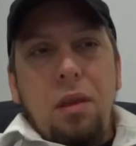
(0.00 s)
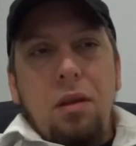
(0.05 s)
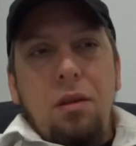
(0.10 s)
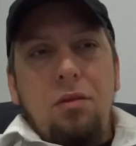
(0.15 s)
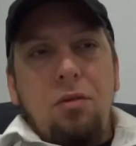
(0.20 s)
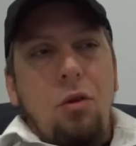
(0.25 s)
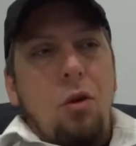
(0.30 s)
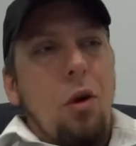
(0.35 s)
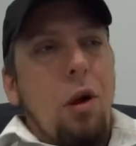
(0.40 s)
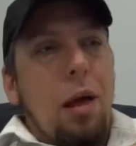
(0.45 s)

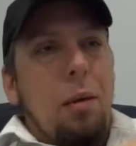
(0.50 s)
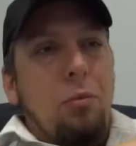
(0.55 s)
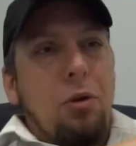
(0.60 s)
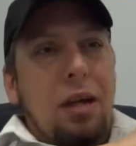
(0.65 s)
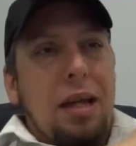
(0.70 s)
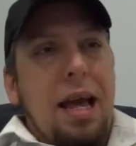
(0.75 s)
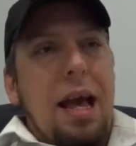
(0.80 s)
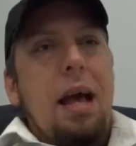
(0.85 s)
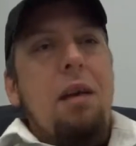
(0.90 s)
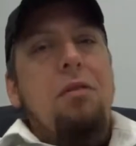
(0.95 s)
So all I'm
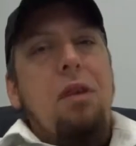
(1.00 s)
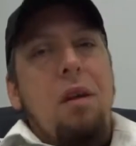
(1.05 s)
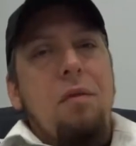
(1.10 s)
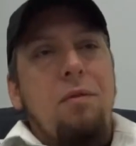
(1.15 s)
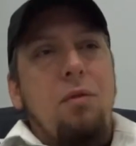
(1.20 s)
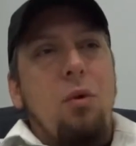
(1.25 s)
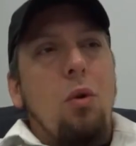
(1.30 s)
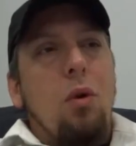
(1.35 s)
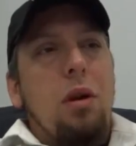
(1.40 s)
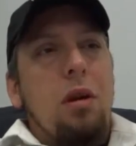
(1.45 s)
really asking
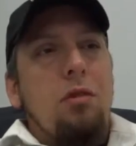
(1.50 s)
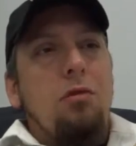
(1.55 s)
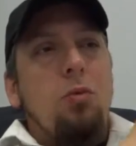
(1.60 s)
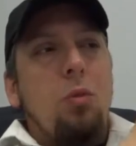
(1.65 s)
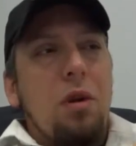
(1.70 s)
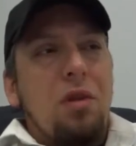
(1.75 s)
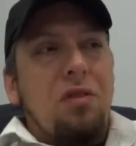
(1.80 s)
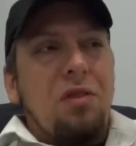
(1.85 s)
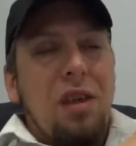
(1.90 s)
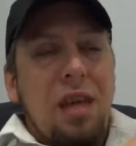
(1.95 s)
for is,
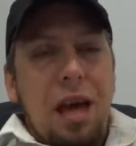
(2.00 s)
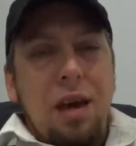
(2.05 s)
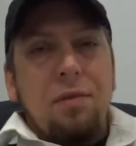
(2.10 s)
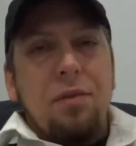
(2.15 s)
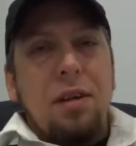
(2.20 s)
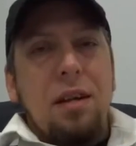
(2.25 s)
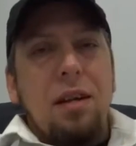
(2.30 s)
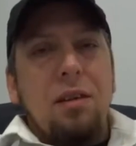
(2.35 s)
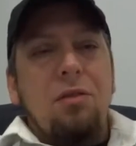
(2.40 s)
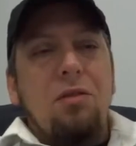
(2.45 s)
what's the
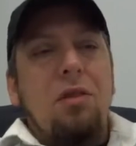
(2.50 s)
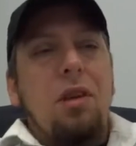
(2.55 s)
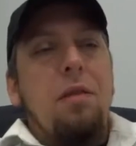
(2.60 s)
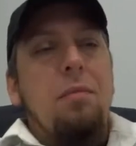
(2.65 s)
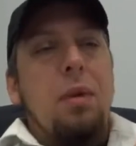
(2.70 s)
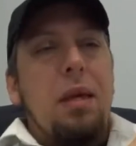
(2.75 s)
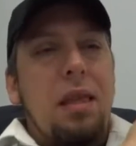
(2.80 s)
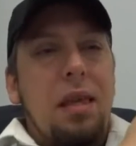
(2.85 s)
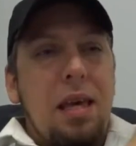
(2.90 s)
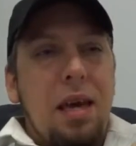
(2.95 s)
evidence?
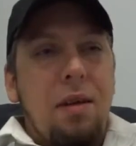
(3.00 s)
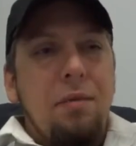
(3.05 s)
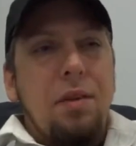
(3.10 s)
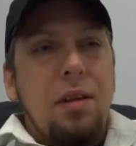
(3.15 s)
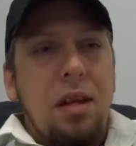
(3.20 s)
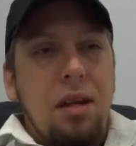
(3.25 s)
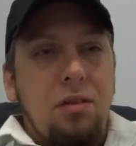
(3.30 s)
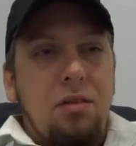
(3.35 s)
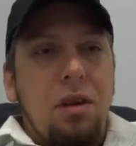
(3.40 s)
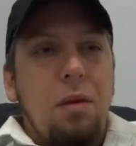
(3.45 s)
Give me the
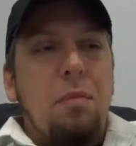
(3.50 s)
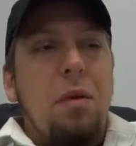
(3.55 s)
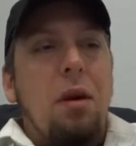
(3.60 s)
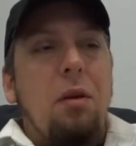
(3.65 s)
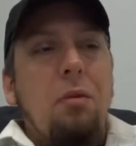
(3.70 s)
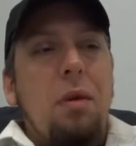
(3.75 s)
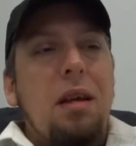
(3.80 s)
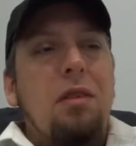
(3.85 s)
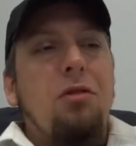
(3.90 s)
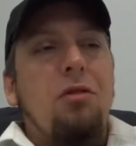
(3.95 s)
evidence. Give me
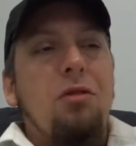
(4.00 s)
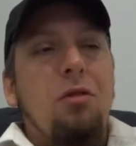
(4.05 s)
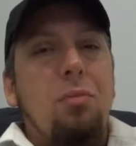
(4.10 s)
a reason to